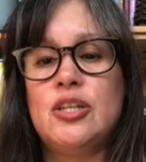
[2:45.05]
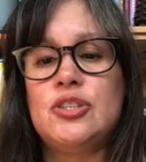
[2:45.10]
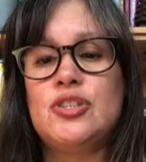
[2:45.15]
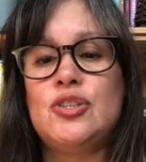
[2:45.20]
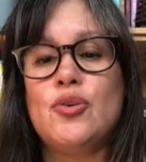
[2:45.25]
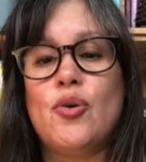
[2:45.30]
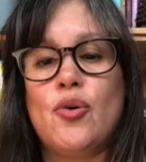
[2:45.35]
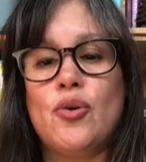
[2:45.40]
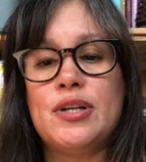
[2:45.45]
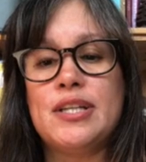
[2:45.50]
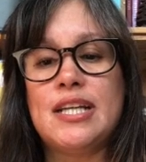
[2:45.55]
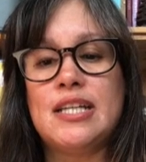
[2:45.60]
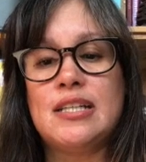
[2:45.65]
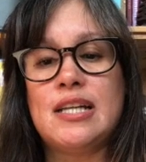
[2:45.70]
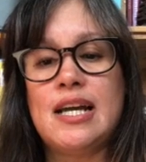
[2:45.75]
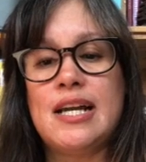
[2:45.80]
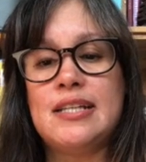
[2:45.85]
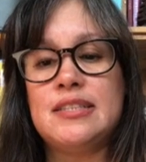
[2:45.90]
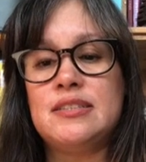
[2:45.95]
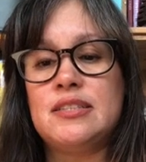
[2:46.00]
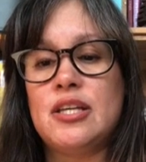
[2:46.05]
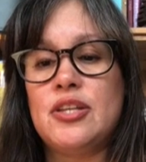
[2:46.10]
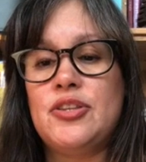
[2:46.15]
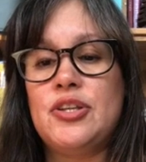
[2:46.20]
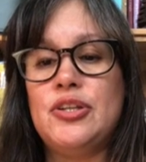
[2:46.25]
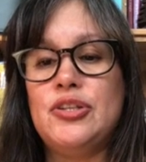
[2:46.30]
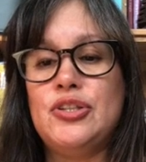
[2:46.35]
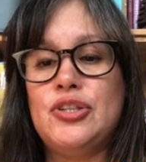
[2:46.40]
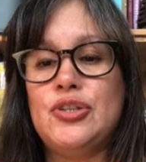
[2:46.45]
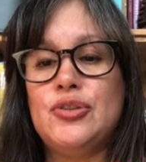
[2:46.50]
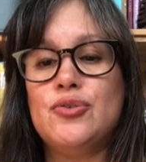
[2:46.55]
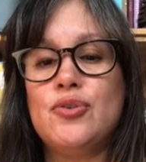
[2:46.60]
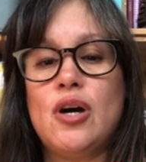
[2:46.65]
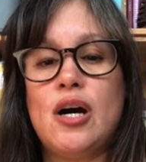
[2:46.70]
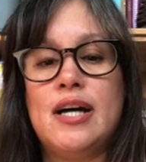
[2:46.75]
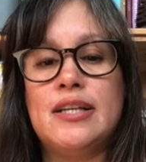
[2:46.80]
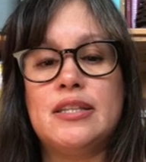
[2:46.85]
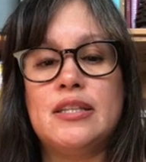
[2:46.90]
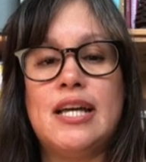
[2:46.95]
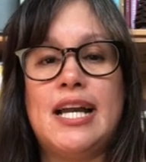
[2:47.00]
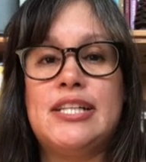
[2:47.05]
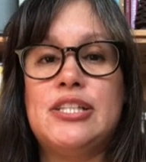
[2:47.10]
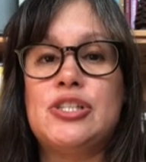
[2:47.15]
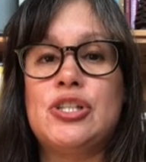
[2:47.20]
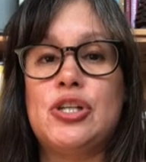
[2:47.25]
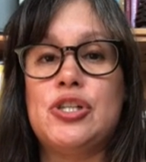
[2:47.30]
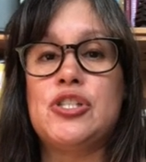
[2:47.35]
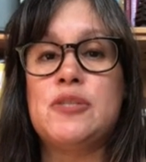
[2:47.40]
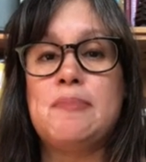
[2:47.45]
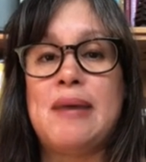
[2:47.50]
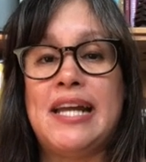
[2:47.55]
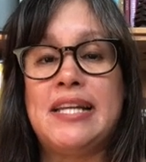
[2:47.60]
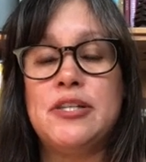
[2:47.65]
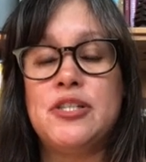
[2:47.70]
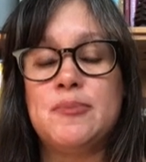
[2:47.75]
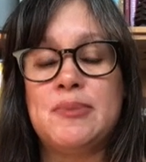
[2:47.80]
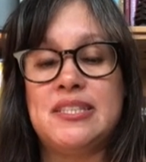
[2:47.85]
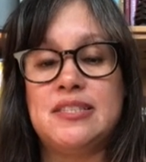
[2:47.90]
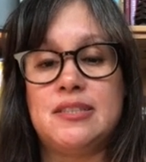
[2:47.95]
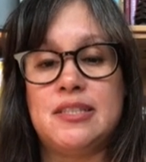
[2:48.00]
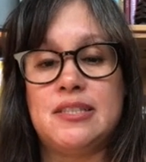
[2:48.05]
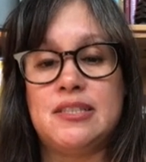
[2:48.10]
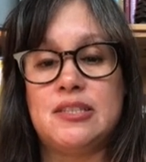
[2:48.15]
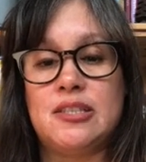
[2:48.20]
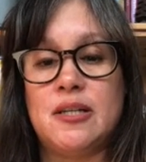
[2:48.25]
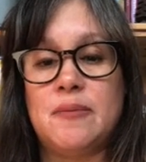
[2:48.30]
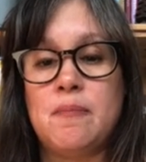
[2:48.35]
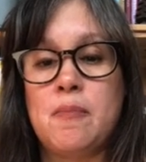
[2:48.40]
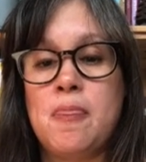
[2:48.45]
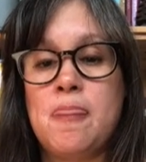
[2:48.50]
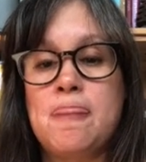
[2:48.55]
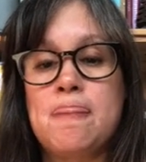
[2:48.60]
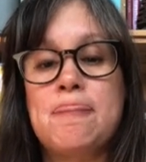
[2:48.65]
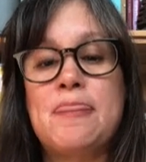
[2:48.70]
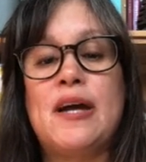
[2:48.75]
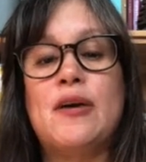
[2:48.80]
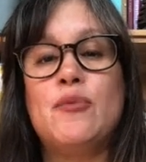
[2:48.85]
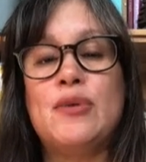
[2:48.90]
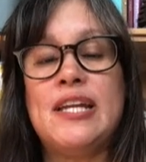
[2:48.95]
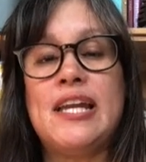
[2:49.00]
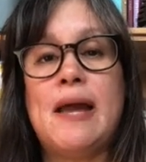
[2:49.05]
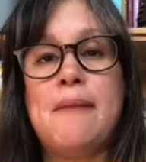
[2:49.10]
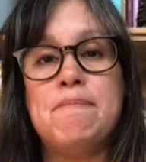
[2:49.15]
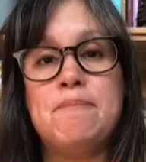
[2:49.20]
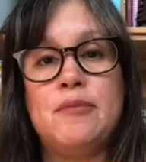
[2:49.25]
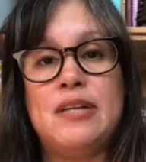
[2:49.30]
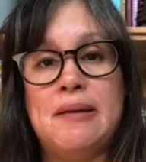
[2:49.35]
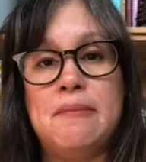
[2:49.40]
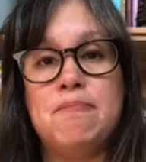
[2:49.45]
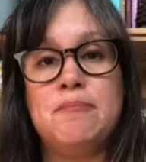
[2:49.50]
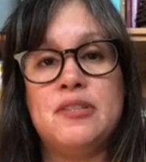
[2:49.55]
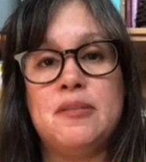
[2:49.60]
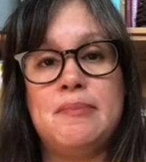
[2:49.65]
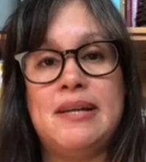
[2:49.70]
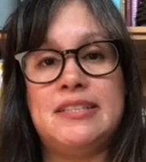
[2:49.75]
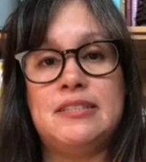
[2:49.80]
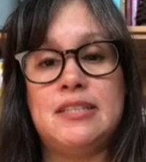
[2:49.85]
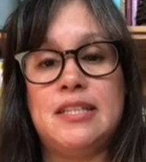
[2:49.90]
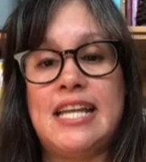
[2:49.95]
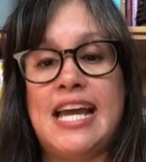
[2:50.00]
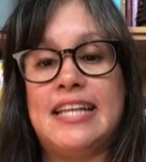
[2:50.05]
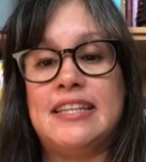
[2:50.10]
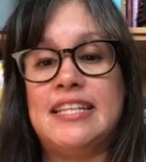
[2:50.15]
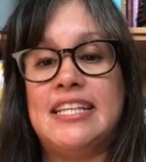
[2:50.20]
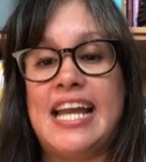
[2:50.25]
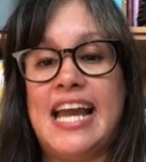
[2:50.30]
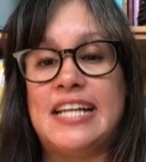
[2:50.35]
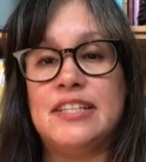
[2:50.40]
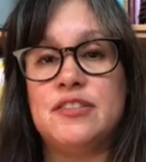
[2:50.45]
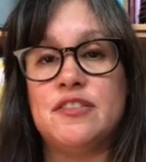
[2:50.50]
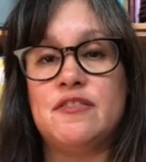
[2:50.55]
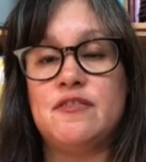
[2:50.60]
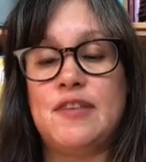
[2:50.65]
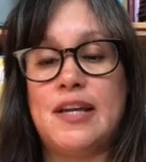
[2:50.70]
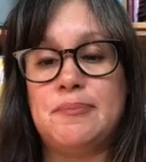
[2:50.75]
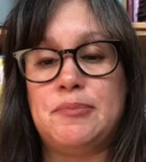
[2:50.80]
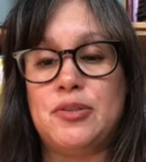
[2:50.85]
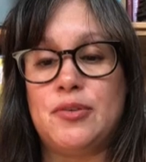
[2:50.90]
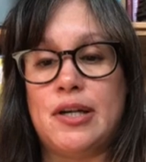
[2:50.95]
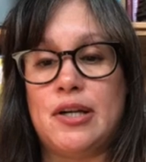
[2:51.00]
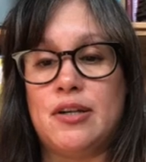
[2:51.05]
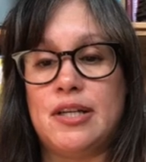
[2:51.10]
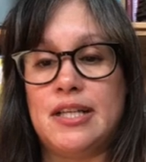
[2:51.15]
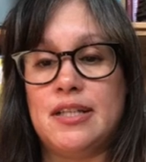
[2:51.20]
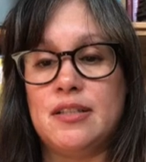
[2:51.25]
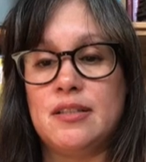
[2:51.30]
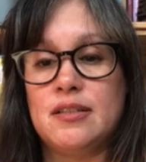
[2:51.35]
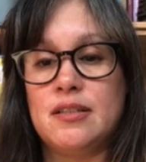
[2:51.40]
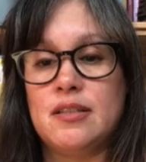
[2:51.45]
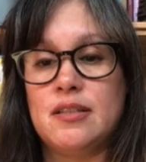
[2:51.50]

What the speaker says: to organize the new online church management system that we implemented at the end of February.